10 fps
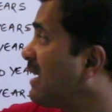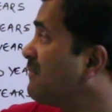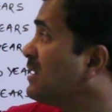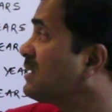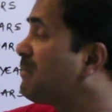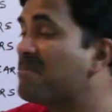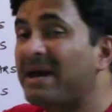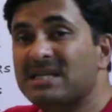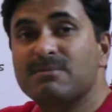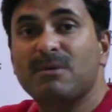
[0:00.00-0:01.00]
are having the
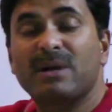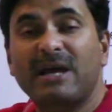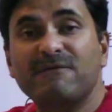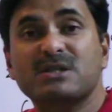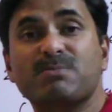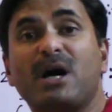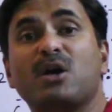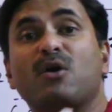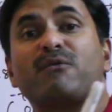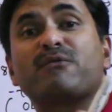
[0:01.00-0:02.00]
maximum
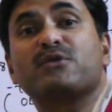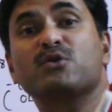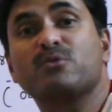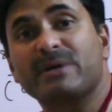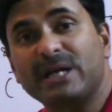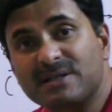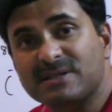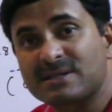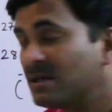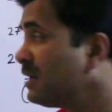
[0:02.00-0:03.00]
lifespan of few
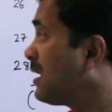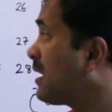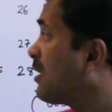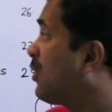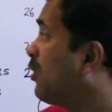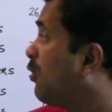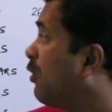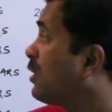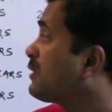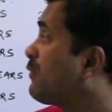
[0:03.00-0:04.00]
minutes
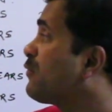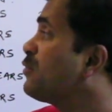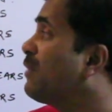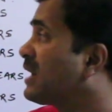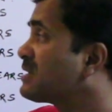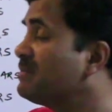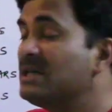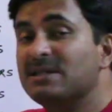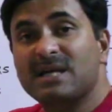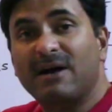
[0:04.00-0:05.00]
or few hours
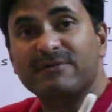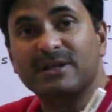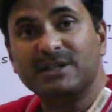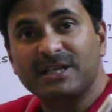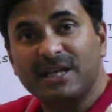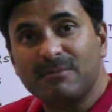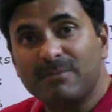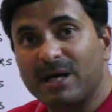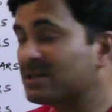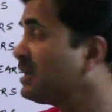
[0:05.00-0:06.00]
means after
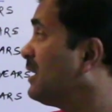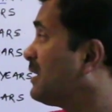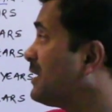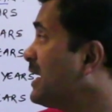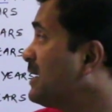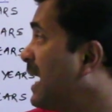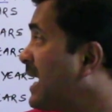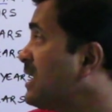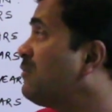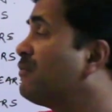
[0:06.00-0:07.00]
taking birth they
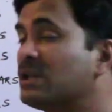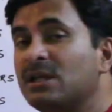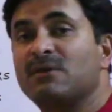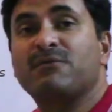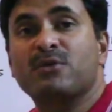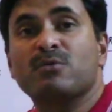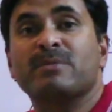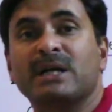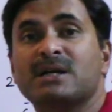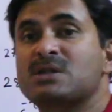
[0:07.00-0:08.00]
die within few
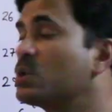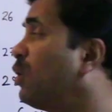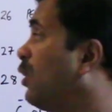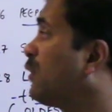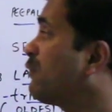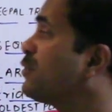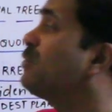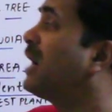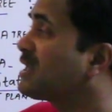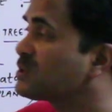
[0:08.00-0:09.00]
minutes or
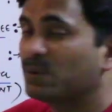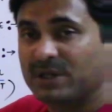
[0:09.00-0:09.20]
few hours